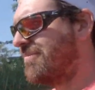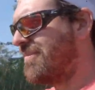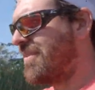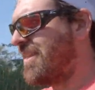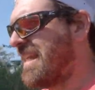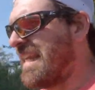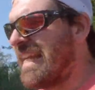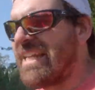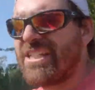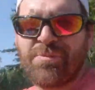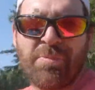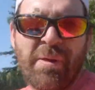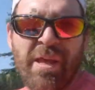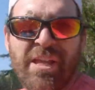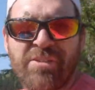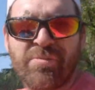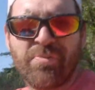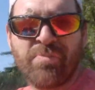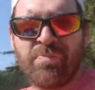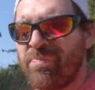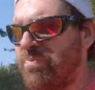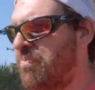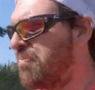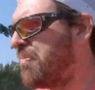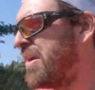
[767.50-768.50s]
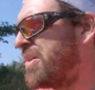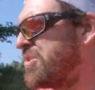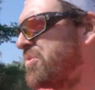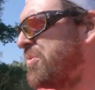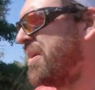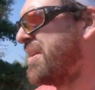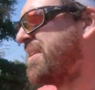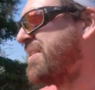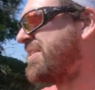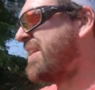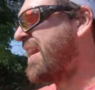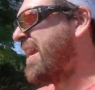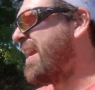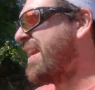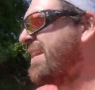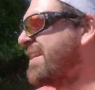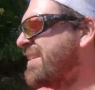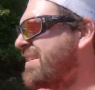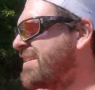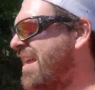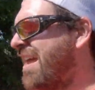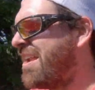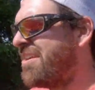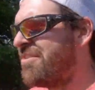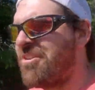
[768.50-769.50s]
I guess best way to say it
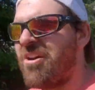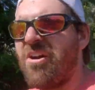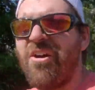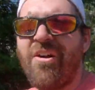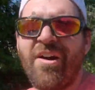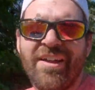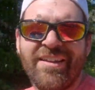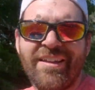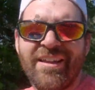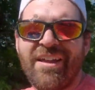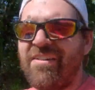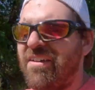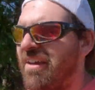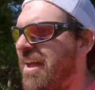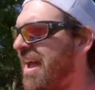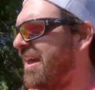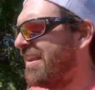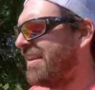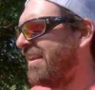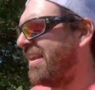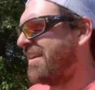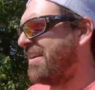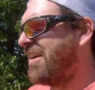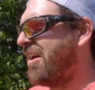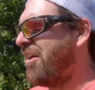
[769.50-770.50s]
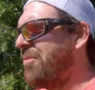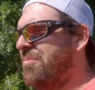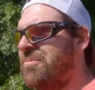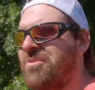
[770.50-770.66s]
is, I don't know, I like home